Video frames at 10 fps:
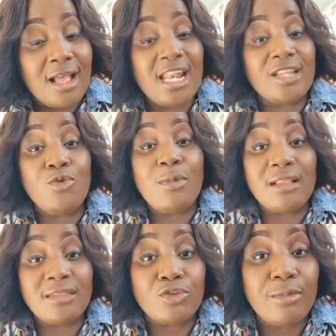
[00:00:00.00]
Because the
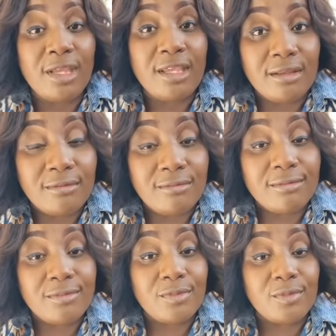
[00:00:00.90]
woman said to me
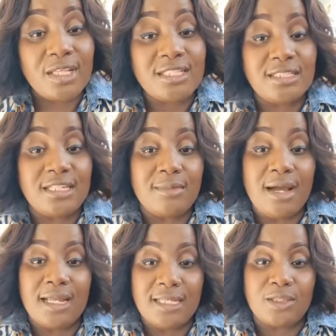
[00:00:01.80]
yesterday
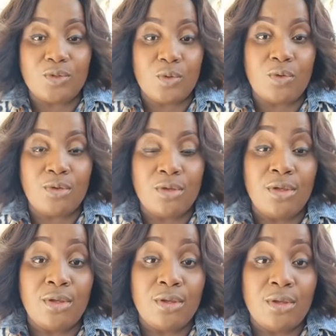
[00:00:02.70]
morning too.
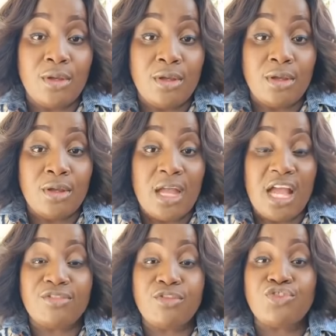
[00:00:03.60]

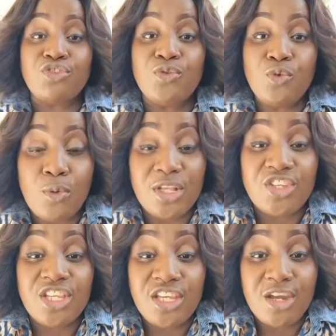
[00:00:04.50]
I so she know
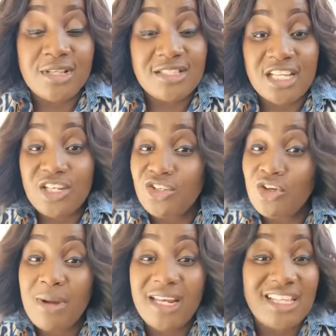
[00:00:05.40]
when she hear me say
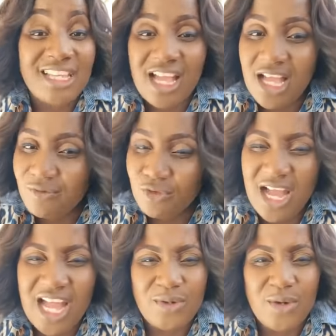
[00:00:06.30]
nobody can have no
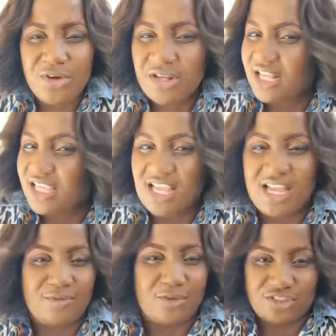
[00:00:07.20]
hardware worker
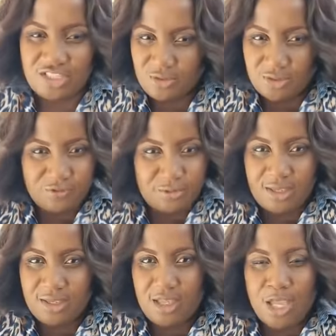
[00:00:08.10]
can have no secret for
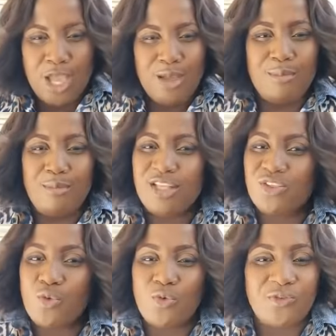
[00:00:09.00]
me. Me
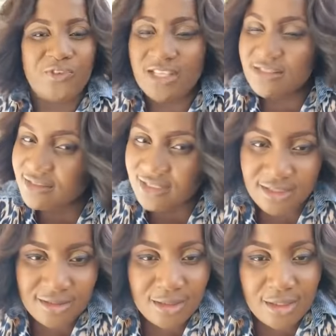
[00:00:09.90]
too feisty.